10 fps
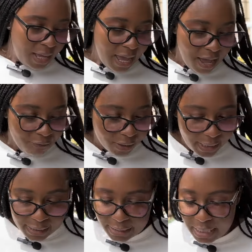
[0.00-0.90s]

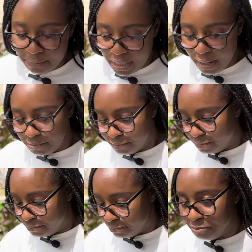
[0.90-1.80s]
African num
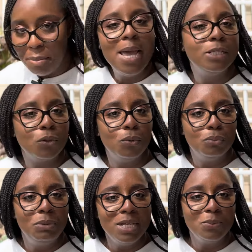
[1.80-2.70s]
num basil.
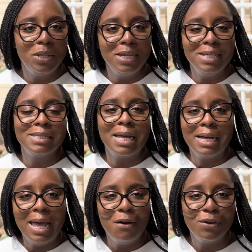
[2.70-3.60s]
That's what it is, like
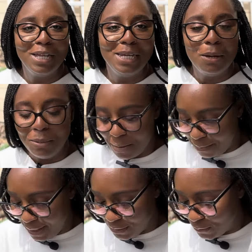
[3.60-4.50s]
an African num num
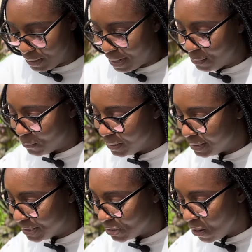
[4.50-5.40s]
basil that I'm going
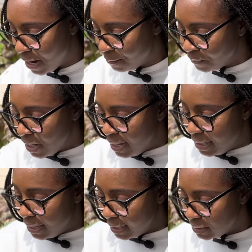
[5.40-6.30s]
to start.
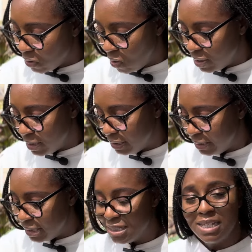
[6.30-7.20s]
Next on the
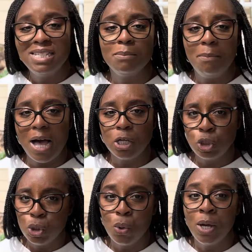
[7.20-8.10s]
list is bok
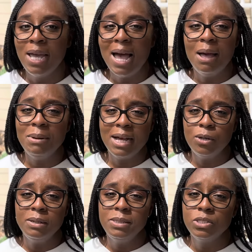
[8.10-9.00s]
choy. I'm not
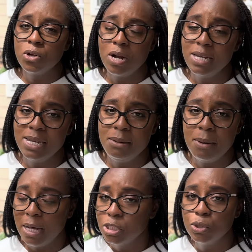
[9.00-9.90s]
going to be starting any
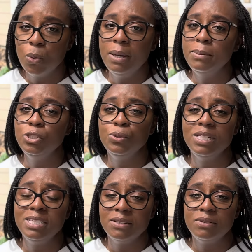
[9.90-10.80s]
bok choy, but you
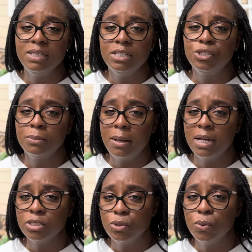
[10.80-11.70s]
can definitely get your
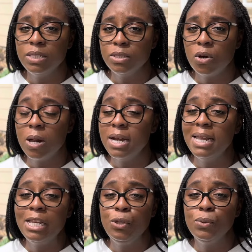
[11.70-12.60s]
bok choy started,
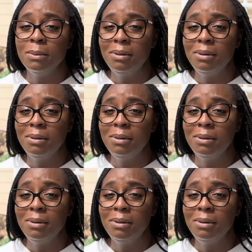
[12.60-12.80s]
and you can